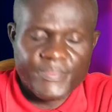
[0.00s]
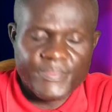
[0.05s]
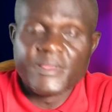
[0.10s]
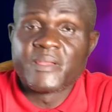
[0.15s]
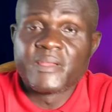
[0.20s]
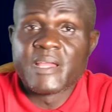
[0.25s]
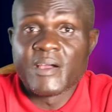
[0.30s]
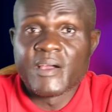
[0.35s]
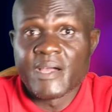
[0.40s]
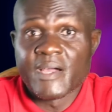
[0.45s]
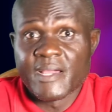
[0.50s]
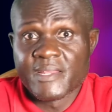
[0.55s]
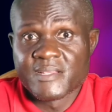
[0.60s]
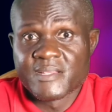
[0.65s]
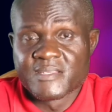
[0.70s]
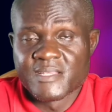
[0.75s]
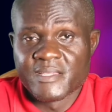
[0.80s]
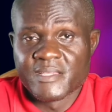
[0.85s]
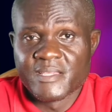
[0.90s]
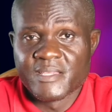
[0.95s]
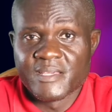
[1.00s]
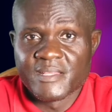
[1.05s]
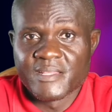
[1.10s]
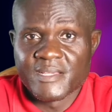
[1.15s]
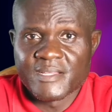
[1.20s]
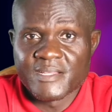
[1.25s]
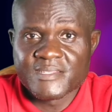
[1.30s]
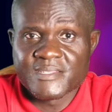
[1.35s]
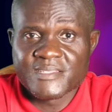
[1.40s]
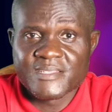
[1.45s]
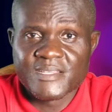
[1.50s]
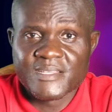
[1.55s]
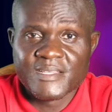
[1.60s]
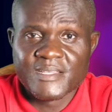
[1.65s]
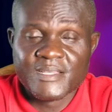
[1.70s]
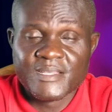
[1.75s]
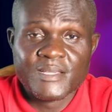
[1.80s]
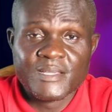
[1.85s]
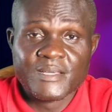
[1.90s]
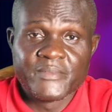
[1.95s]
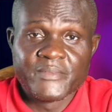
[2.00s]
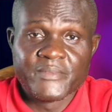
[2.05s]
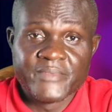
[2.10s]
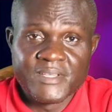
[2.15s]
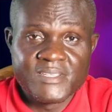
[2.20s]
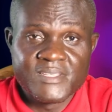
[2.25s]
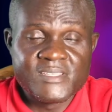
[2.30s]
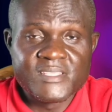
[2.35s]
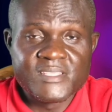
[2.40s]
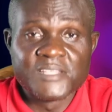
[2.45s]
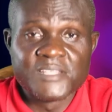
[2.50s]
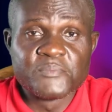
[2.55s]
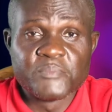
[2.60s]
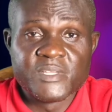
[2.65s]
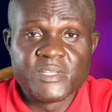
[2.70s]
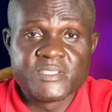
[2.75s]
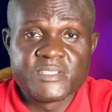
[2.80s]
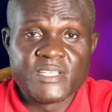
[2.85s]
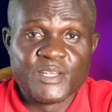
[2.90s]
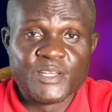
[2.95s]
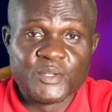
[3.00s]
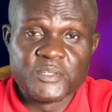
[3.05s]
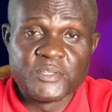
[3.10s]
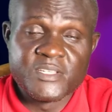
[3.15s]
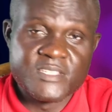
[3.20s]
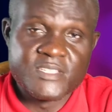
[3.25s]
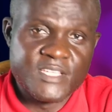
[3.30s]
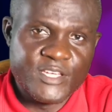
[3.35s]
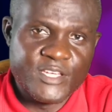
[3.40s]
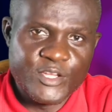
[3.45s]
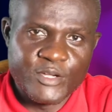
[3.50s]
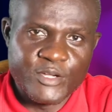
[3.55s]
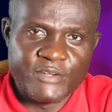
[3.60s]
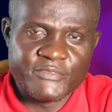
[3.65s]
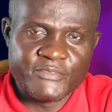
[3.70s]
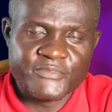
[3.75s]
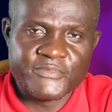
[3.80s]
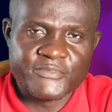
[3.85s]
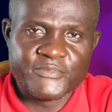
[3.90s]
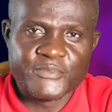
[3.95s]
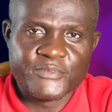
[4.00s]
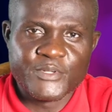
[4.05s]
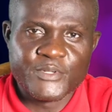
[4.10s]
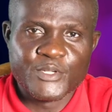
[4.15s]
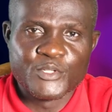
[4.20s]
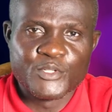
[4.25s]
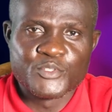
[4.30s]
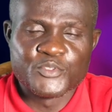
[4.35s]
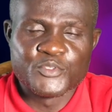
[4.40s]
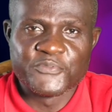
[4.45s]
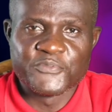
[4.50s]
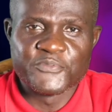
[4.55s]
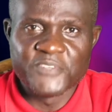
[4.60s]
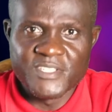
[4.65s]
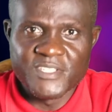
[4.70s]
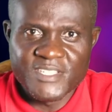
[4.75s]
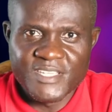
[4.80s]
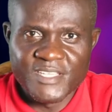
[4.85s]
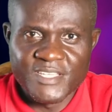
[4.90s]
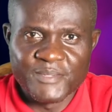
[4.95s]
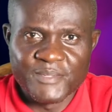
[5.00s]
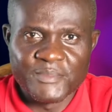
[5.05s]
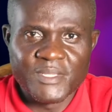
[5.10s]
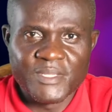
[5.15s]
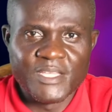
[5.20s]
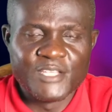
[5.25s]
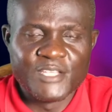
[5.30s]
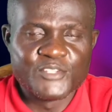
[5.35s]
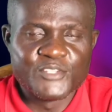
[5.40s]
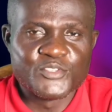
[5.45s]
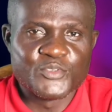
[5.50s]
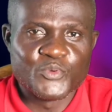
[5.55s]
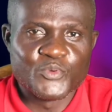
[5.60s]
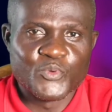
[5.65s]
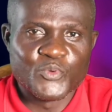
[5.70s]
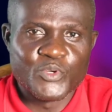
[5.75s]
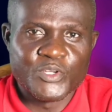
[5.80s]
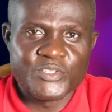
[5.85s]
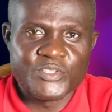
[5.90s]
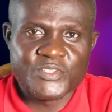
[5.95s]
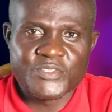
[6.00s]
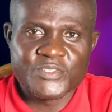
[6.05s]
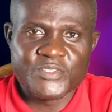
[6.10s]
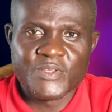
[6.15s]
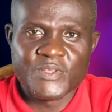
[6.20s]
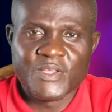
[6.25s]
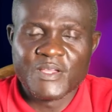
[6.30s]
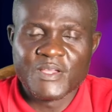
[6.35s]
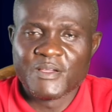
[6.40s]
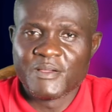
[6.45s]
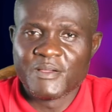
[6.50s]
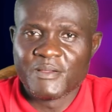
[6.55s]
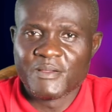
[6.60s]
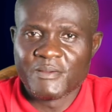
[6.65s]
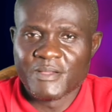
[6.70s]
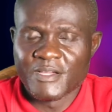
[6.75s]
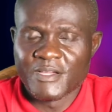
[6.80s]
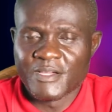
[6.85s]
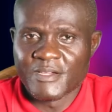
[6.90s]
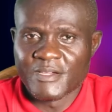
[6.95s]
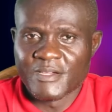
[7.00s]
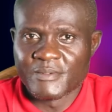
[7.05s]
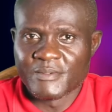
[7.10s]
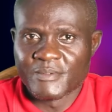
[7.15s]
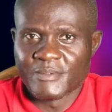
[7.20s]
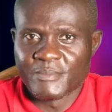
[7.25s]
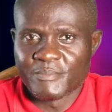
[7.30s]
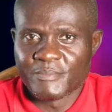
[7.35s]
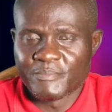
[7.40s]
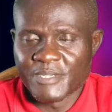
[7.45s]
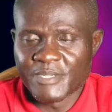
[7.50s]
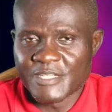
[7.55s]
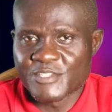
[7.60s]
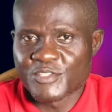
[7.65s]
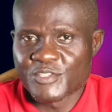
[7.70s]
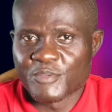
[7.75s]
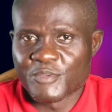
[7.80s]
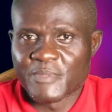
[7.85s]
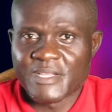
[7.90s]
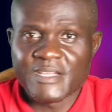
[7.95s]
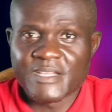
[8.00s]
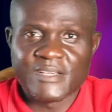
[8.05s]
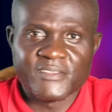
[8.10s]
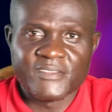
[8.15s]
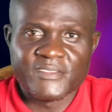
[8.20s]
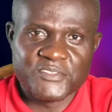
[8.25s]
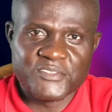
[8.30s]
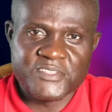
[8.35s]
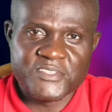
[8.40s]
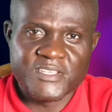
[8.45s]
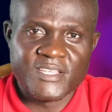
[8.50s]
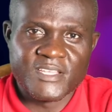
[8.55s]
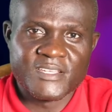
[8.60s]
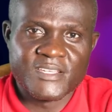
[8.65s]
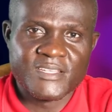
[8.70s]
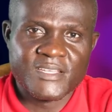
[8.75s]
Now, I dare say here that this statement alone is enough to fit him into what Pastor MacArthur said